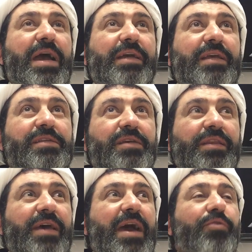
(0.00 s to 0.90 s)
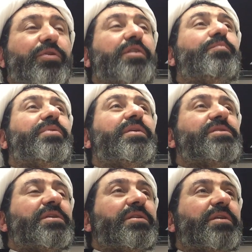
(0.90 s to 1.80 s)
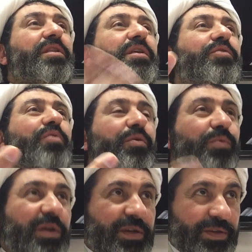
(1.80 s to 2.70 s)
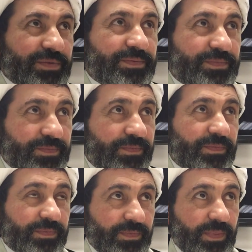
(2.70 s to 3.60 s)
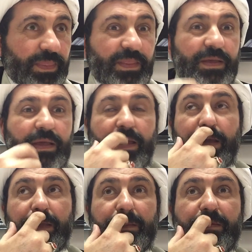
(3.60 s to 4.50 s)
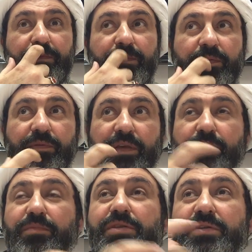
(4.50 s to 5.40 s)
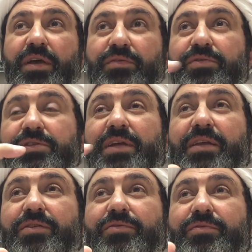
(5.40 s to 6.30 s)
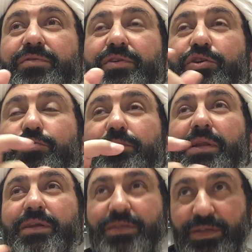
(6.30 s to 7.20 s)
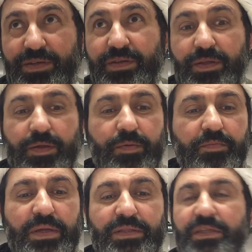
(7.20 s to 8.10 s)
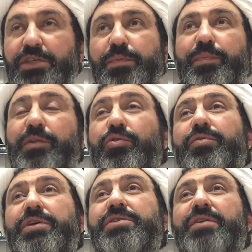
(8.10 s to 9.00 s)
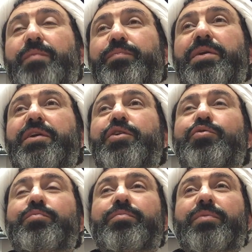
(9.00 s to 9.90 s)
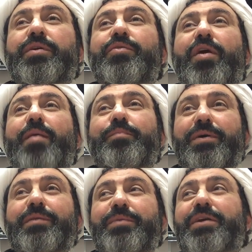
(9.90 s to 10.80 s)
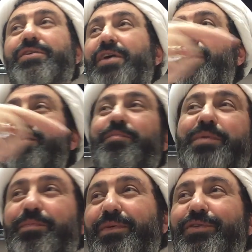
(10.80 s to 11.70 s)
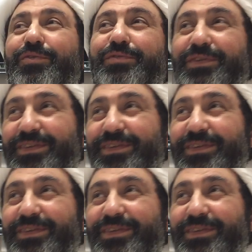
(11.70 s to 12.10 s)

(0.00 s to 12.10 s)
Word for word: act as an arrogant person, they think you are weak. And they misunderstand, you know, humility. But these people don't stop being hum, you know, humble because other people don't